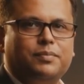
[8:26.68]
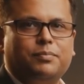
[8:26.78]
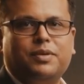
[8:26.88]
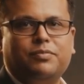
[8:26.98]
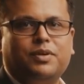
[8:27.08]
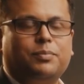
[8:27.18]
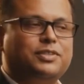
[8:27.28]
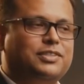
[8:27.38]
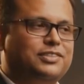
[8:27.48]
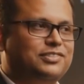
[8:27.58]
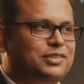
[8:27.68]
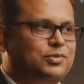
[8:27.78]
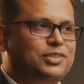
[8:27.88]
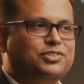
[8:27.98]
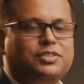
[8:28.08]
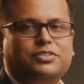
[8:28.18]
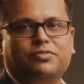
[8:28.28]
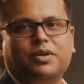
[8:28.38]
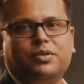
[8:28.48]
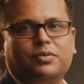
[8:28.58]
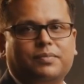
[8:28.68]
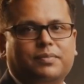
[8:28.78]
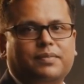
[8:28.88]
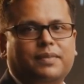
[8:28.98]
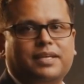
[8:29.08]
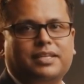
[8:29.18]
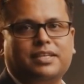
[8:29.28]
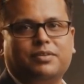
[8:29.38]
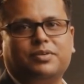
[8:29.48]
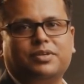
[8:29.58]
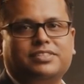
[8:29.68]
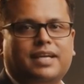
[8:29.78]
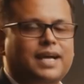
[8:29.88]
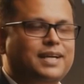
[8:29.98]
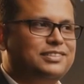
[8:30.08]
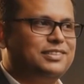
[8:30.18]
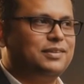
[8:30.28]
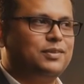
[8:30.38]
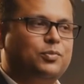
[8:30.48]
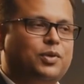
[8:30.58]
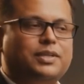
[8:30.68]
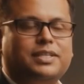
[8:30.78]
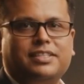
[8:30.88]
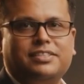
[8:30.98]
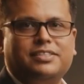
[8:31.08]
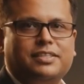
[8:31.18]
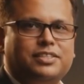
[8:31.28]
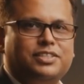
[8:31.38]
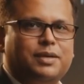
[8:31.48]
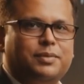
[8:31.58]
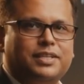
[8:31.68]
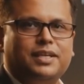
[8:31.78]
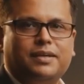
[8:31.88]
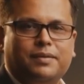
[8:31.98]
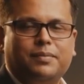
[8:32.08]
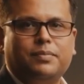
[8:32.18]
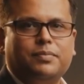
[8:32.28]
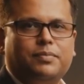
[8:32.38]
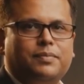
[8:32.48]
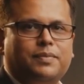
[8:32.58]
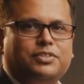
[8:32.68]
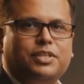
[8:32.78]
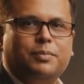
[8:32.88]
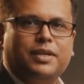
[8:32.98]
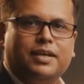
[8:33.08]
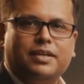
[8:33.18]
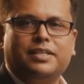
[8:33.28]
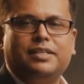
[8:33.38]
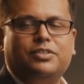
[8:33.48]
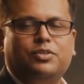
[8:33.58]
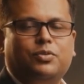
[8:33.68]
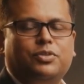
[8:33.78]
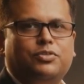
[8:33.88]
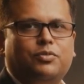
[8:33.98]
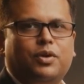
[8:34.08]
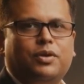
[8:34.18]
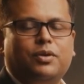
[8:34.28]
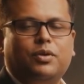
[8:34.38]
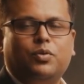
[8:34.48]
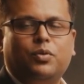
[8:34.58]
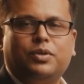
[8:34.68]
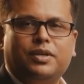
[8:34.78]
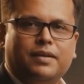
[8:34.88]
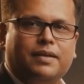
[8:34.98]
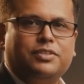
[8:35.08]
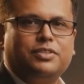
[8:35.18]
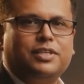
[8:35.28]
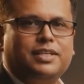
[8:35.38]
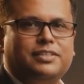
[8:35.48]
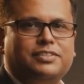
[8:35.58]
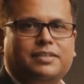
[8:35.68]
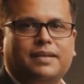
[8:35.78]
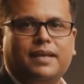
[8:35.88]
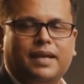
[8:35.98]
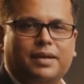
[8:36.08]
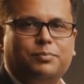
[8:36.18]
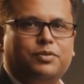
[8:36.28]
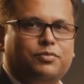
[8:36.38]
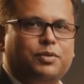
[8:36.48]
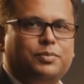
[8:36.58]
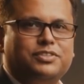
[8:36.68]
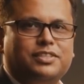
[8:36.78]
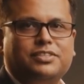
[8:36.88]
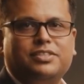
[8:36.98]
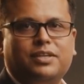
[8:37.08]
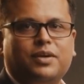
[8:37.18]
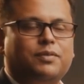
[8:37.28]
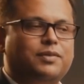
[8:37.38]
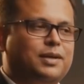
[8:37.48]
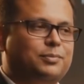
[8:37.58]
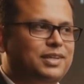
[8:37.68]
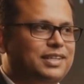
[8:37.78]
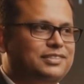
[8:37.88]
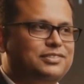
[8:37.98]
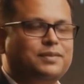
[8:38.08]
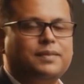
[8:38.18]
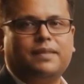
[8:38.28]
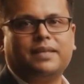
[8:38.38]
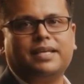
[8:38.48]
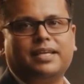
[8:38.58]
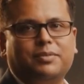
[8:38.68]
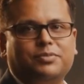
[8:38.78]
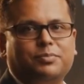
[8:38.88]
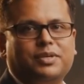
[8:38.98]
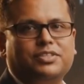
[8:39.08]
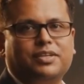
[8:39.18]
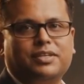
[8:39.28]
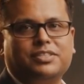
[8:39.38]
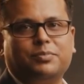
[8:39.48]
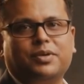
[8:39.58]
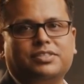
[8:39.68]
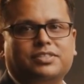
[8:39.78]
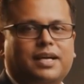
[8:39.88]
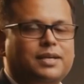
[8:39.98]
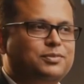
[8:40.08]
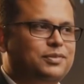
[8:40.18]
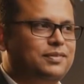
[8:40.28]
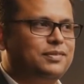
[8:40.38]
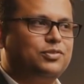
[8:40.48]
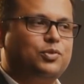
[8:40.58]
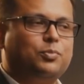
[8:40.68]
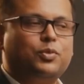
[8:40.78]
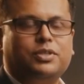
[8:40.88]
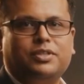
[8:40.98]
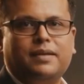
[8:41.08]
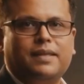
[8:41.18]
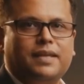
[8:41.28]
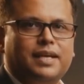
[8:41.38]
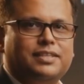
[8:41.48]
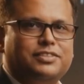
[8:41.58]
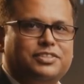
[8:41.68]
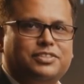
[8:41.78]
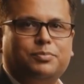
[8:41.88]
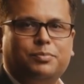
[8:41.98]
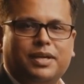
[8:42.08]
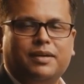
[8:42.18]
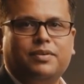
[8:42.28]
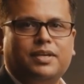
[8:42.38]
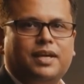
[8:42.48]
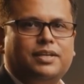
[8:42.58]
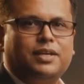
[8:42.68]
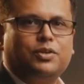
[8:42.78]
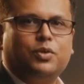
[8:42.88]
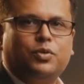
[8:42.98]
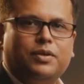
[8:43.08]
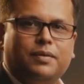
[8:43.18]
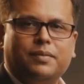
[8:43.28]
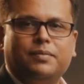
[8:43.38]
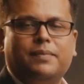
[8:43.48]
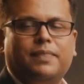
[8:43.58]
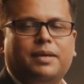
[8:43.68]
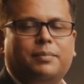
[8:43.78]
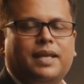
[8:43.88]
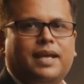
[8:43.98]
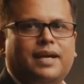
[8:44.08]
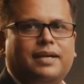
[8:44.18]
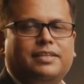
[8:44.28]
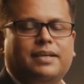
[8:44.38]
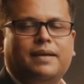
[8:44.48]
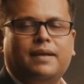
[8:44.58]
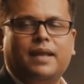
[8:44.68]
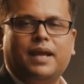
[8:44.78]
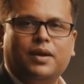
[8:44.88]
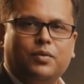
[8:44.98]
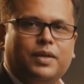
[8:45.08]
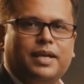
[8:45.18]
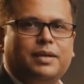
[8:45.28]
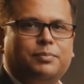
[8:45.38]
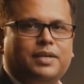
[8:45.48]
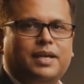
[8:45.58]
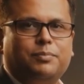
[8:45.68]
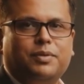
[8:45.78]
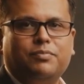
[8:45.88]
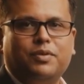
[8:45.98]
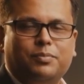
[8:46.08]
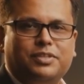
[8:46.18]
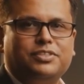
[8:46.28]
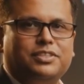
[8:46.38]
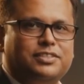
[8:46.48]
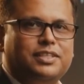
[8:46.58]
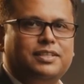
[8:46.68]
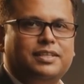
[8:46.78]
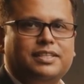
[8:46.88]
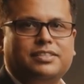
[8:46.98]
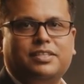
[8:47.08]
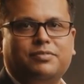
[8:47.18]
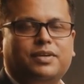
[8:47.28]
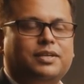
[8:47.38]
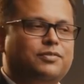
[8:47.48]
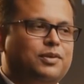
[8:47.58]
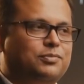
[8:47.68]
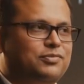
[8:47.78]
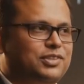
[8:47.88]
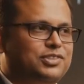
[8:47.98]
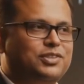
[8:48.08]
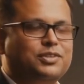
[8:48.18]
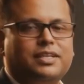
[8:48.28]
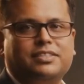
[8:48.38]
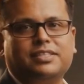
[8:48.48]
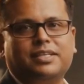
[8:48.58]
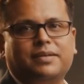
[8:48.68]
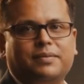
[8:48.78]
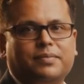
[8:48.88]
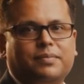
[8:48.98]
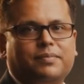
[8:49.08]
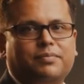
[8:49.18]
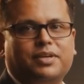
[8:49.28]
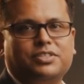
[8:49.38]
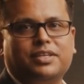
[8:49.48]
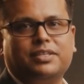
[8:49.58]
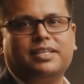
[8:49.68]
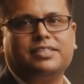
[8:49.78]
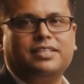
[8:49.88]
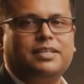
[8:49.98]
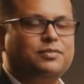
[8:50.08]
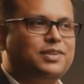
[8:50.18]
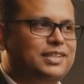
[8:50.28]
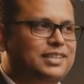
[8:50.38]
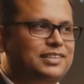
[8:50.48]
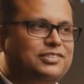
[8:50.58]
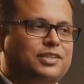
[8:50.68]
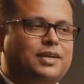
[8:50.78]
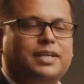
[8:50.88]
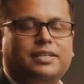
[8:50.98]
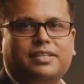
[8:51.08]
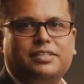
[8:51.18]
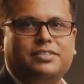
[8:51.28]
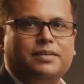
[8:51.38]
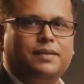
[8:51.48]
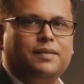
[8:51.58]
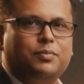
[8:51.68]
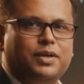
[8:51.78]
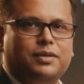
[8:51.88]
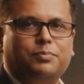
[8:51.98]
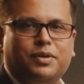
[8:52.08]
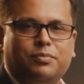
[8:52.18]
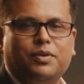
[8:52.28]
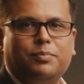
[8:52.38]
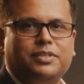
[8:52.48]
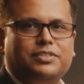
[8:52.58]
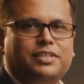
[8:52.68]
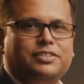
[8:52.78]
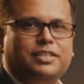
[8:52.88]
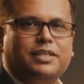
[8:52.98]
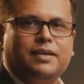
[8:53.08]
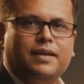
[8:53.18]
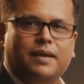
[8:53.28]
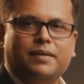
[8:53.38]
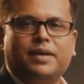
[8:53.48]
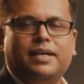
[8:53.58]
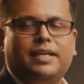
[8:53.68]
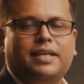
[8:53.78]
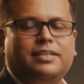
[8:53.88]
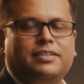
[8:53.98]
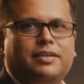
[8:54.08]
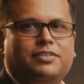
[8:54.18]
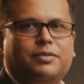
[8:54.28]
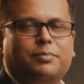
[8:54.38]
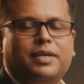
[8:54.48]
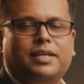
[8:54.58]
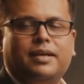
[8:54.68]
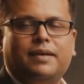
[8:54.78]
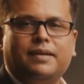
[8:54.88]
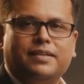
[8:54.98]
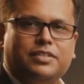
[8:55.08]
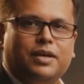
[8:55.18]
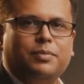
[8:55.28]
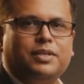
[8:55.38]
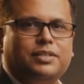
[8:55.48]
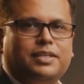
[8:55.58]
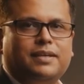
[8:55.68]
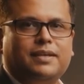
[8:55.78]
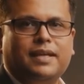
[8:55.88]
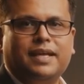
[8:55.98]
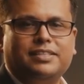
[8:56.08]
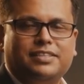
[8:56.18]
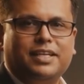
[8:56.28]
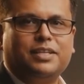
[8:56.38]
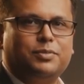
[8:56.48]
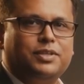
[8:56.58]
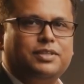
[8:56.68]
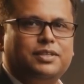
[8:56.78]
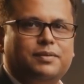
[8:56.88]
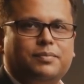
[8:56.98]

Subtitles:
Performance testing questions follow. Interviewers ask, what is JMeter? JMeter is used for load, stress, and performance testing of APIs. It helps measure response time, throughput, and system behavior under load. They may ask how API performance testing is different from functional testing. Functional testing validates correctness, while performance testing validates speed, stability, and scalability.